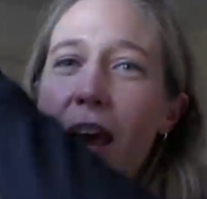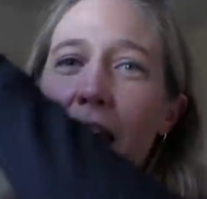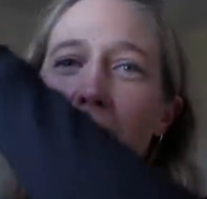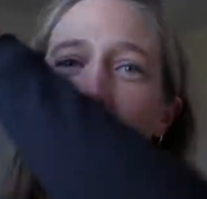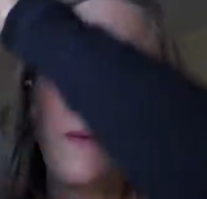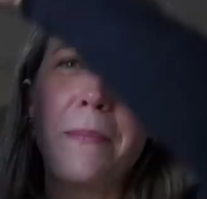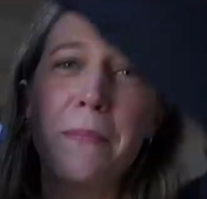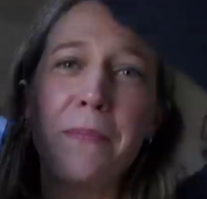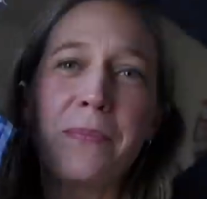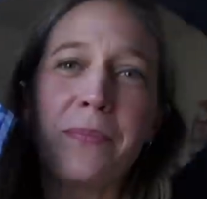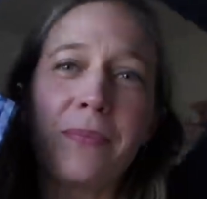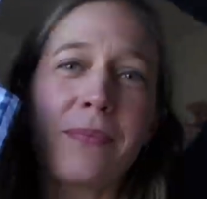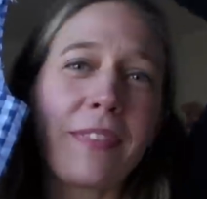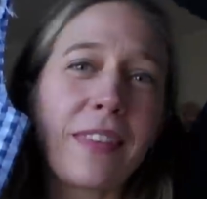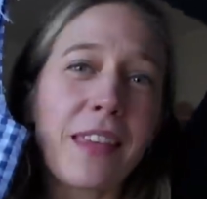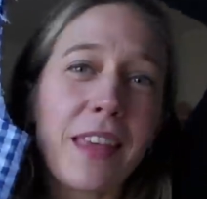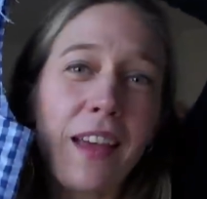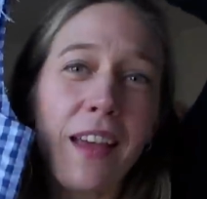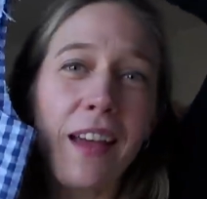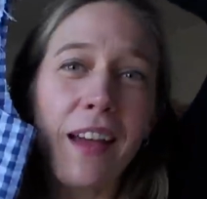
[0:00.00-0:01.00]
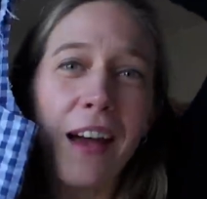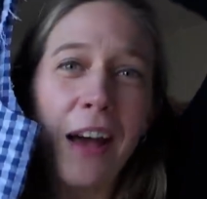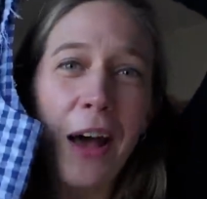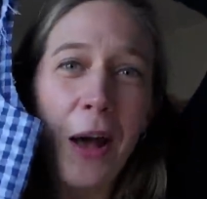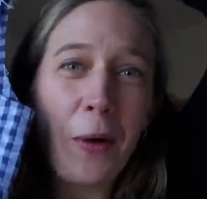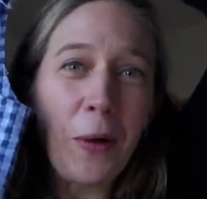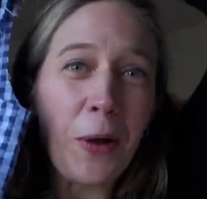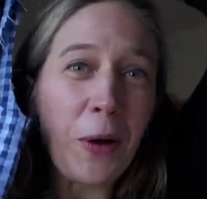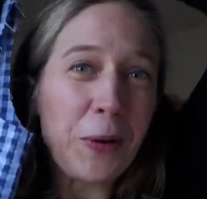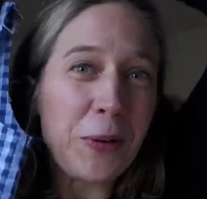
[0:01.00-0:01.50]

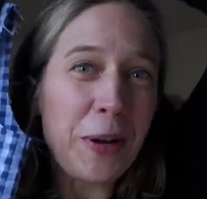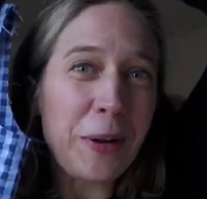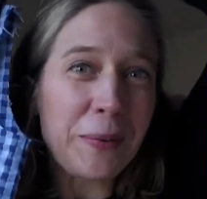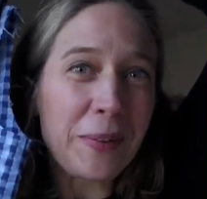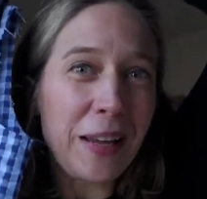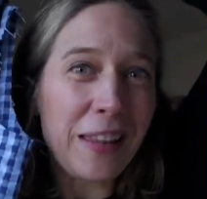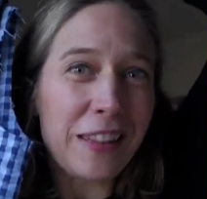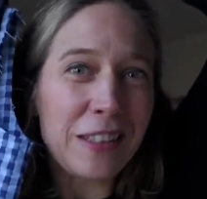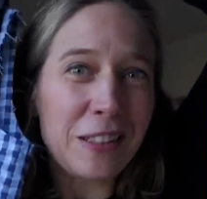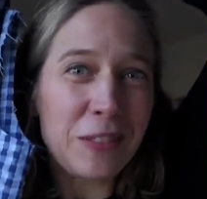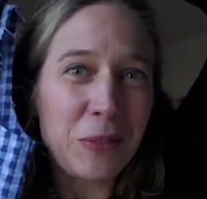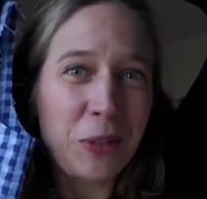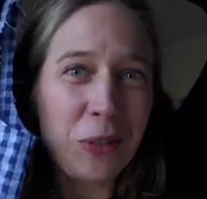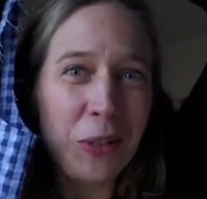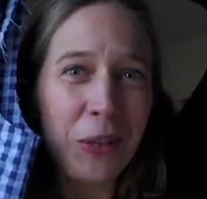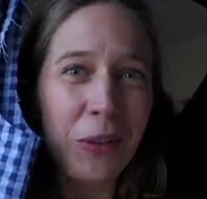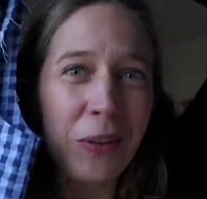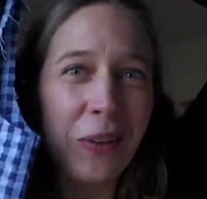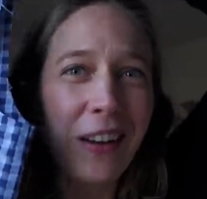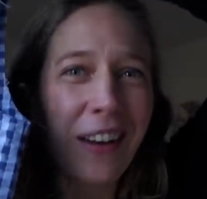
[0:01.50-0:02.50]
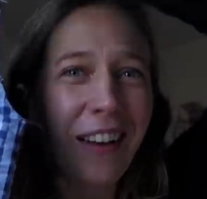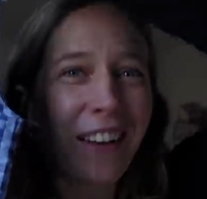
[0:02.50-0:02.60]
I'll hold it up like this for you.